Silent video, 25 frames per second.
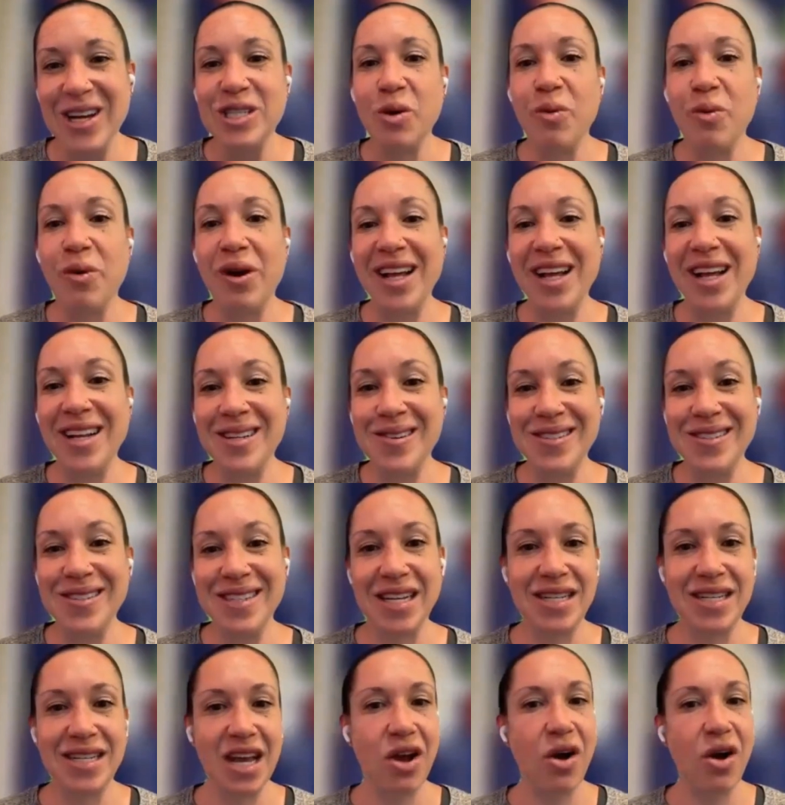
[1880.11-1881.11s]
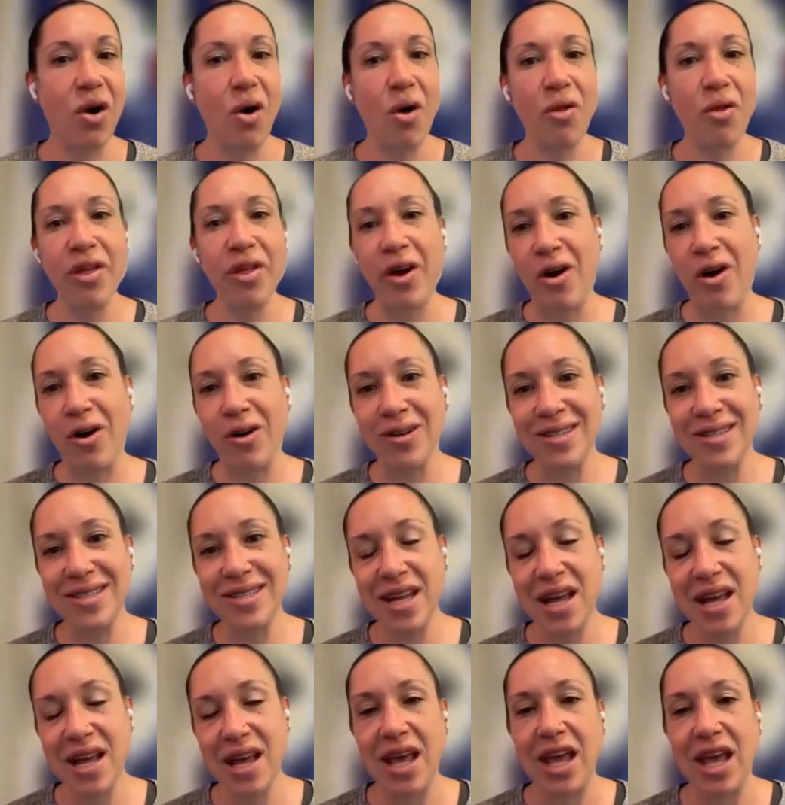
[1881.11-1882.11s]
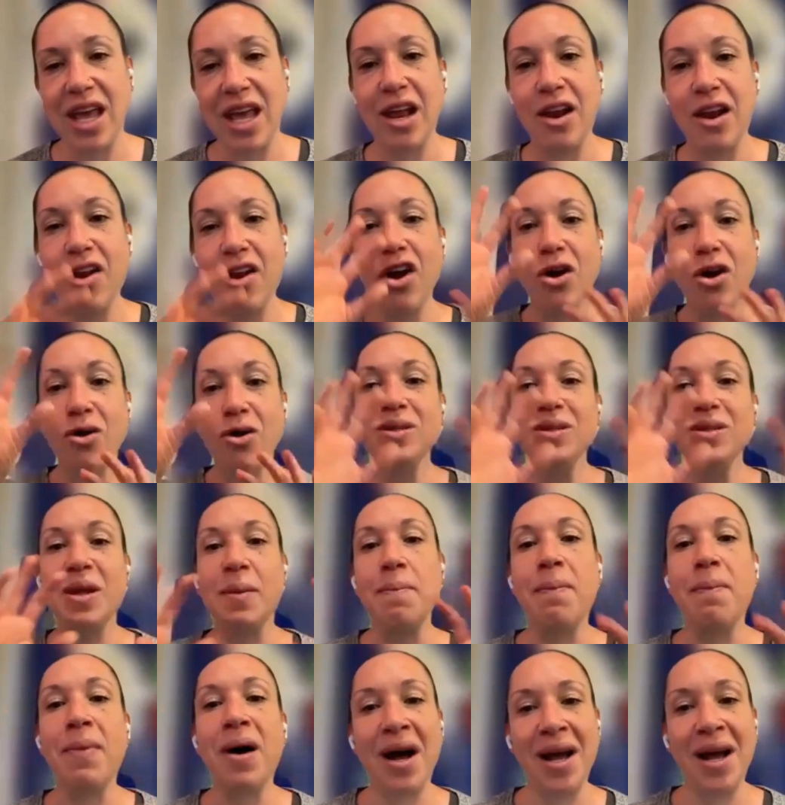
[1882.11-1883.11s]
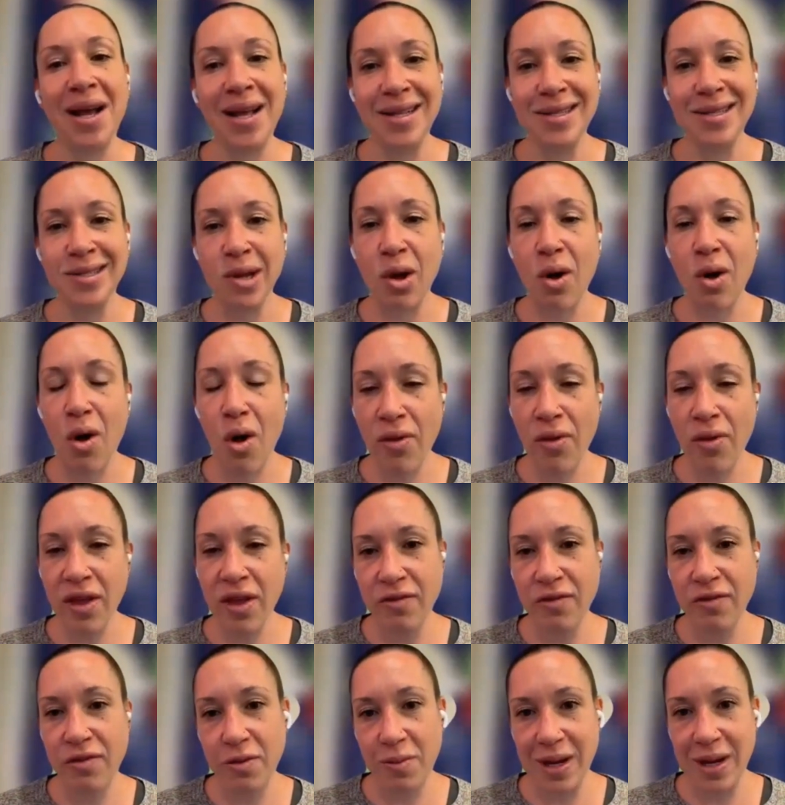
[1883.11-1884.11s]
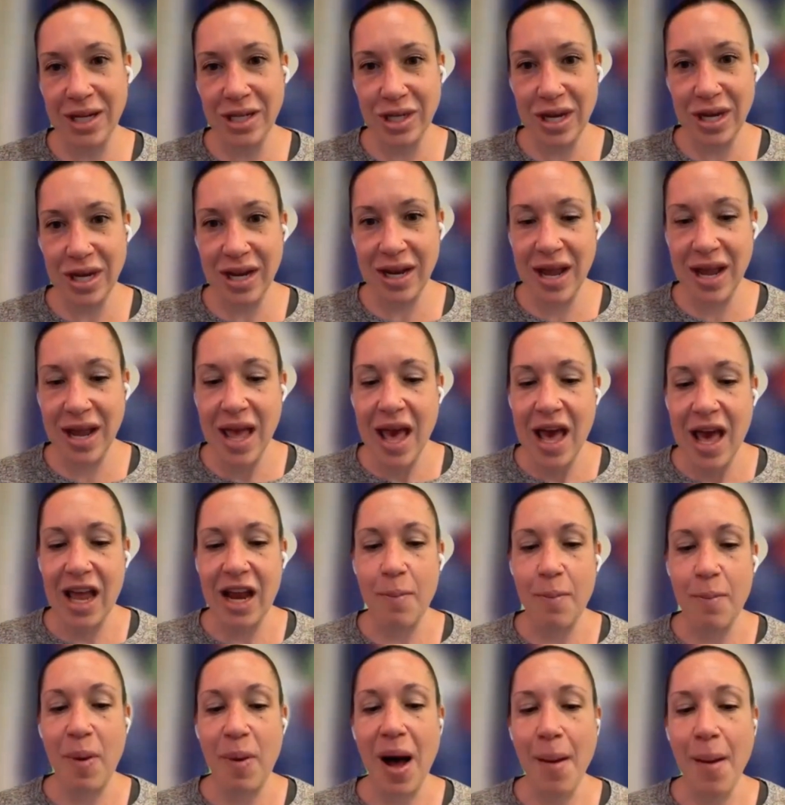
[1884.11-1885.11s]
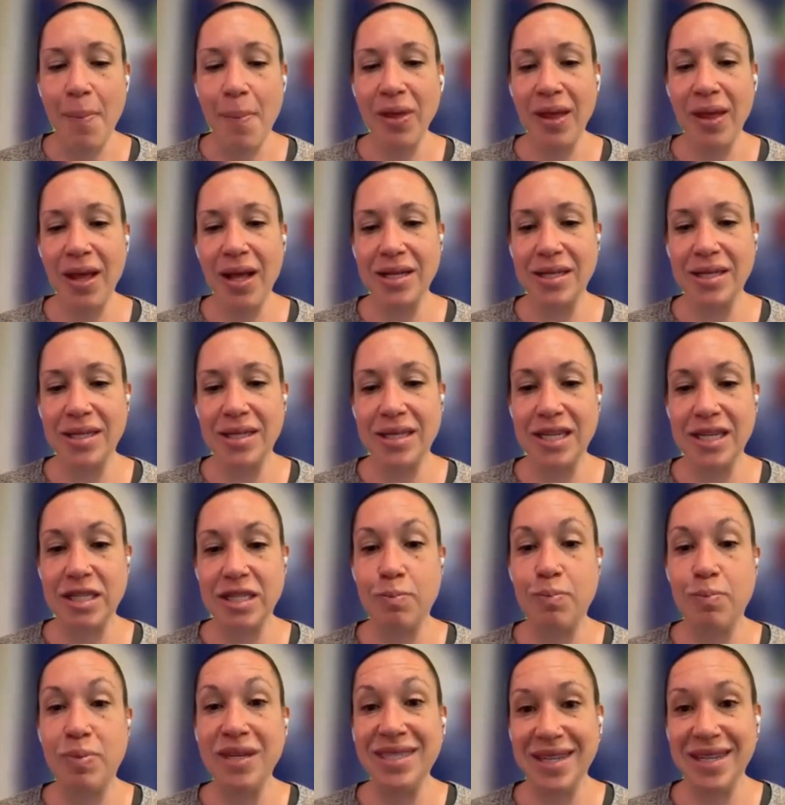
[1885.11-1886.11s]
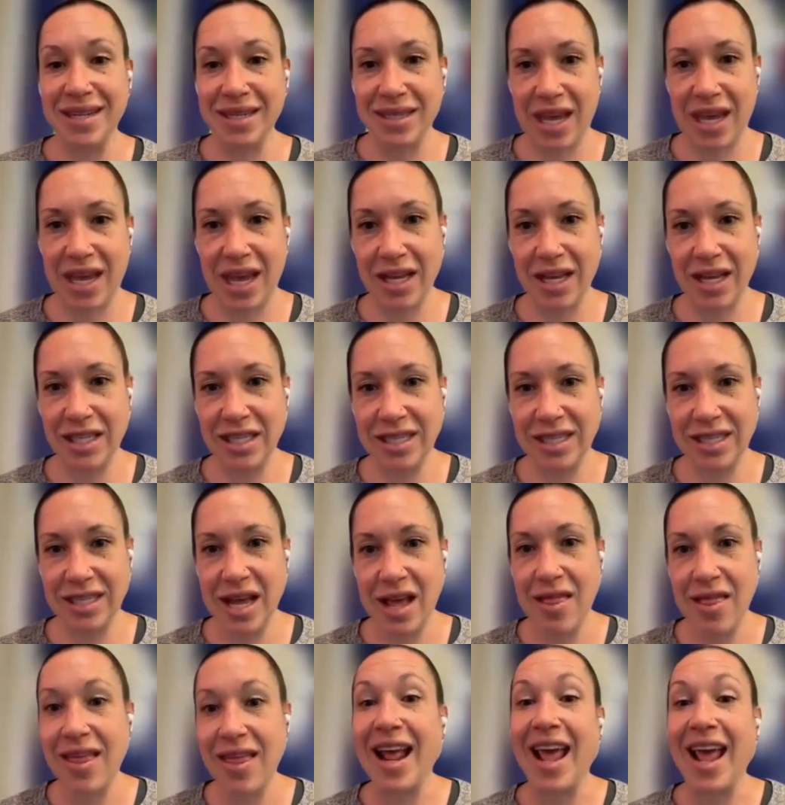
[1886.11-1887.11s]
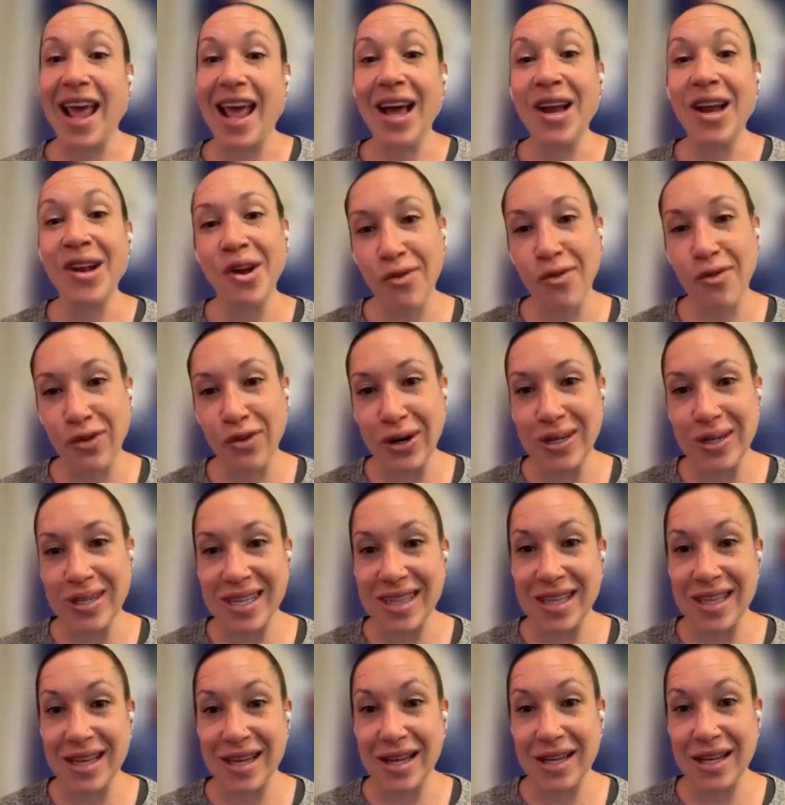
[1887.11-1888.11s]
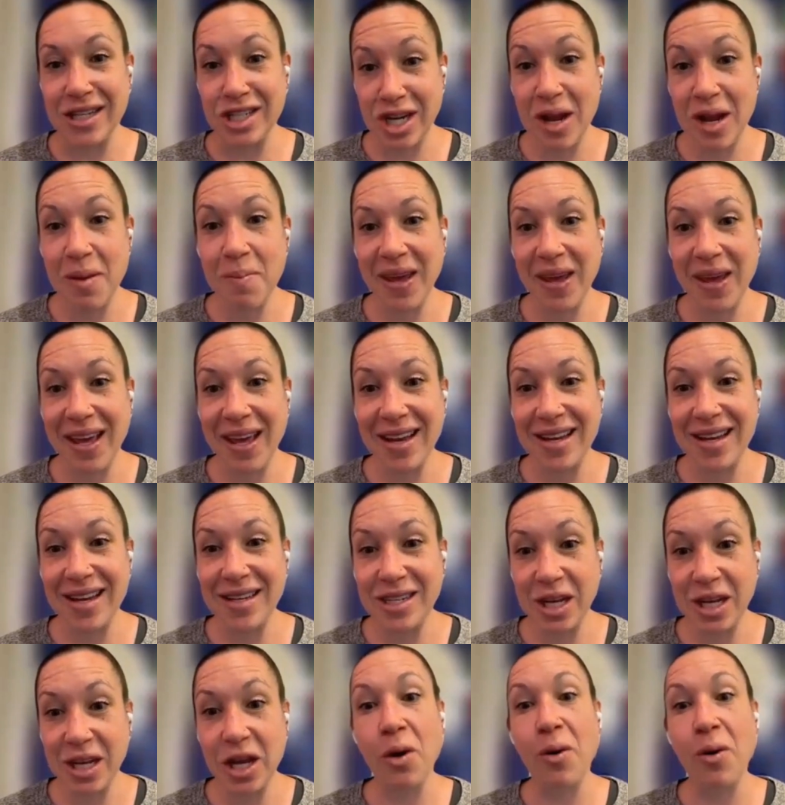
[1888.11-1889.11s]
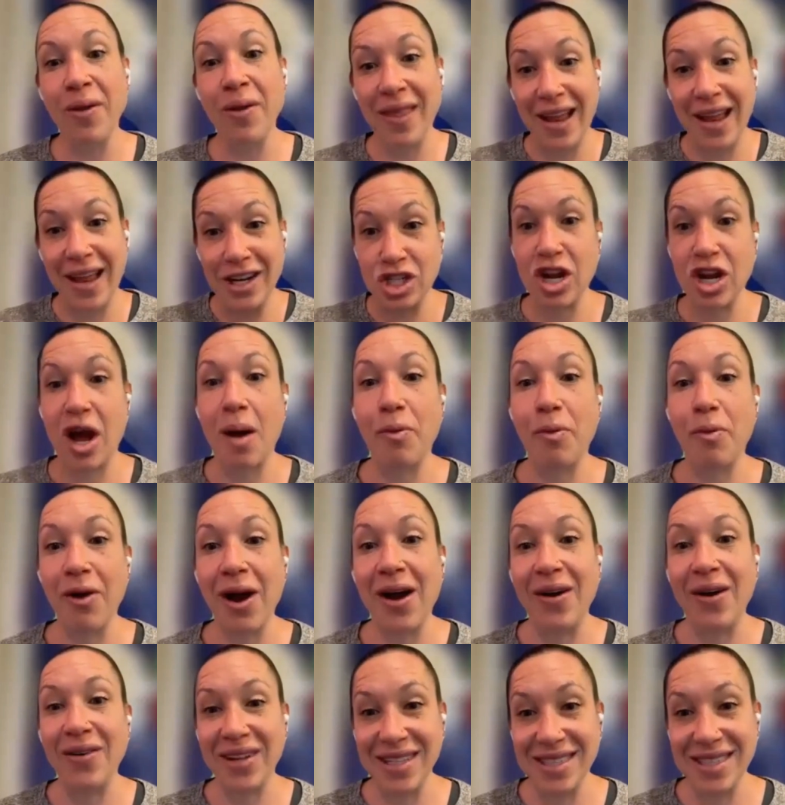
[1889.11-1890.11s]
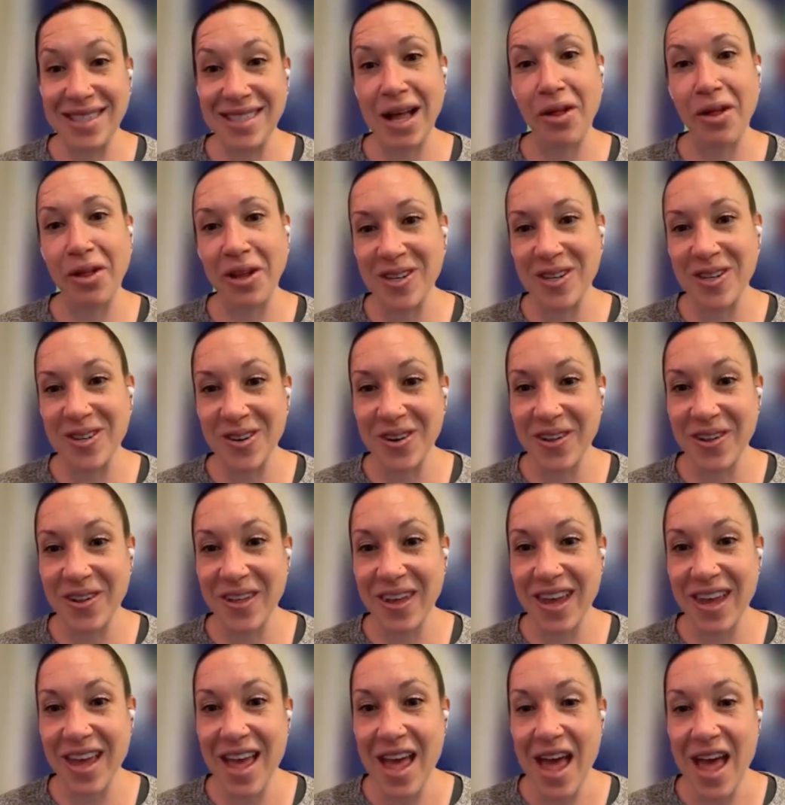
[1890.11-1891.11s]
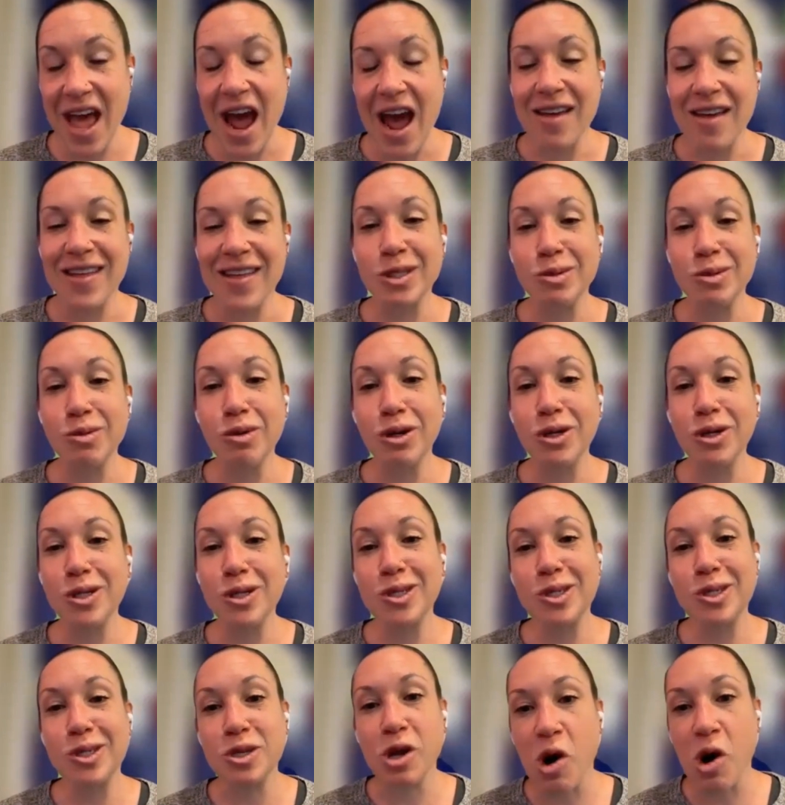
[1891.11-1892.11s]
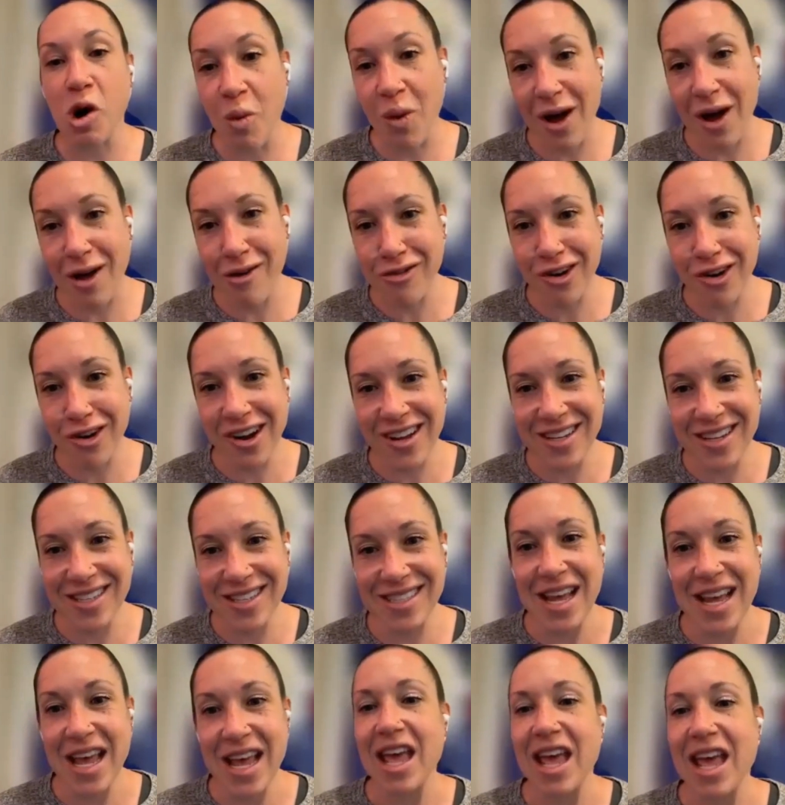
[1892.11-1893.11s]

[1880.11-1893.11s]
So what I do is I take all the calls, it goes and mines all the information, and it populates this business case that I hand over to the champion to go and then shop around and sell internally. And that's worked so well for us.